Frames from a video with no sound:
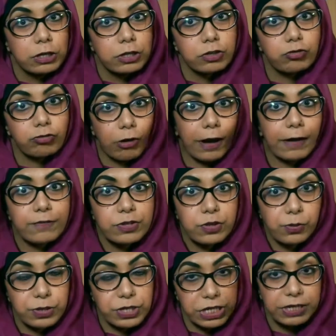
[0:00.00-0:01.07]
strive
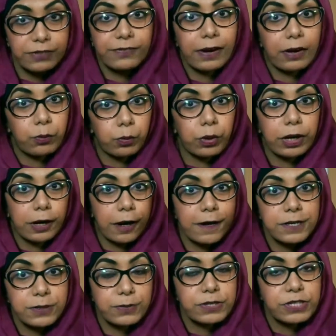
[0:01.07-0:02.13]
to achieve it and work
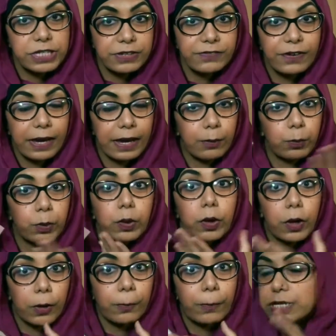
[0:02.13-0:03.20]
hard to achieve it, it will come.